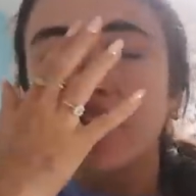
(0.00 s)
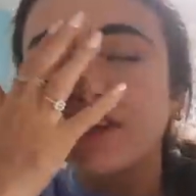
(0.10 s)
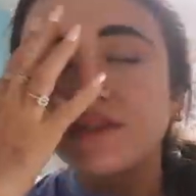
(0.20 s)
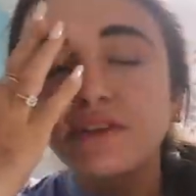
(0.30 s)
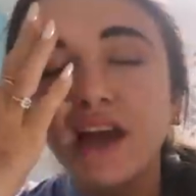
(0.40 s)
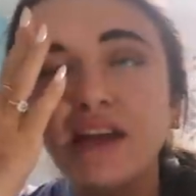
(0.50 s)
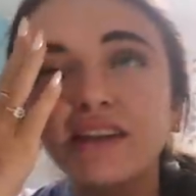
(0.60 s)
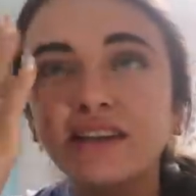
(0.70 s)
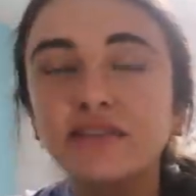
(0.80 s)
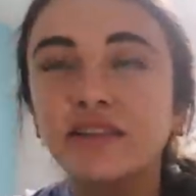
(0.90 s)
And she was like, I
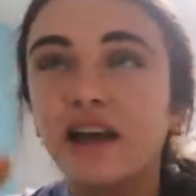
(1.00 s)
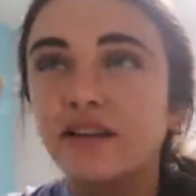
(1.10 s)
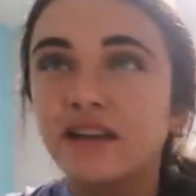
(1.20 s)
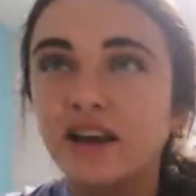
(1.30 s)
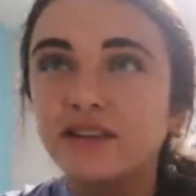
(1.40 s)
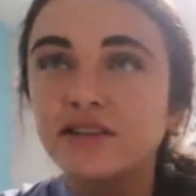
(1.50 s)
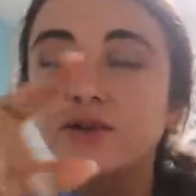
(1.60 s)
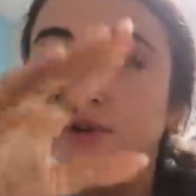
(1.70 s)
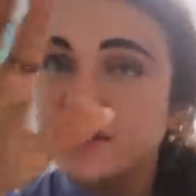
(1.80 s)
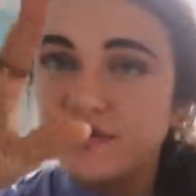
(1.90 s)
think that guy's
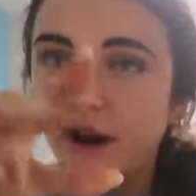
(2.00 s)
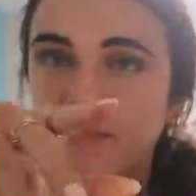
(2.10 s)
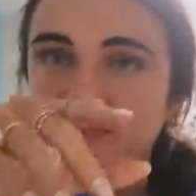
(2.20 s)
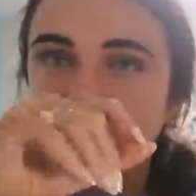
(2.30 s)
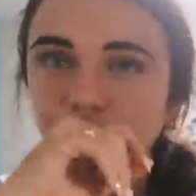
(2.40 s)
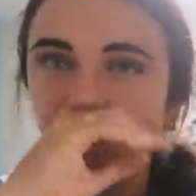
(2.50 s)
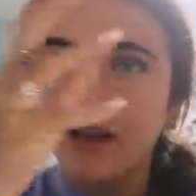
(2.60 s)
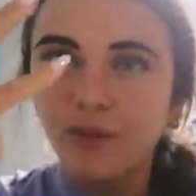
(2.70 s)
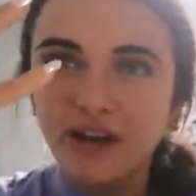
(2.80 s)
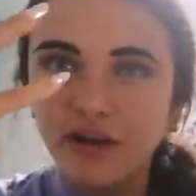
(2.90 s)
cute. His friend,
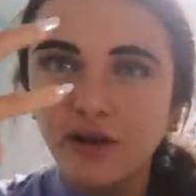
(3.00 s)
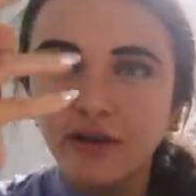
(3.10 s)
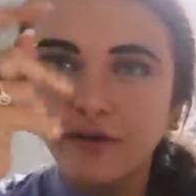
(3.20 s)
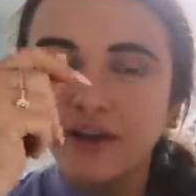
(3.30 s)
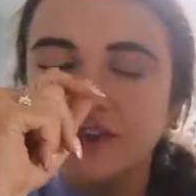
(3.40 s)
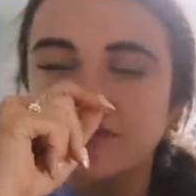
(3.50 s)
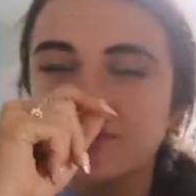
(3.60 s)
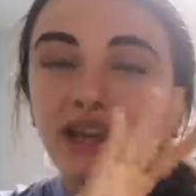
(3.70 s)
we didn't know they were friends.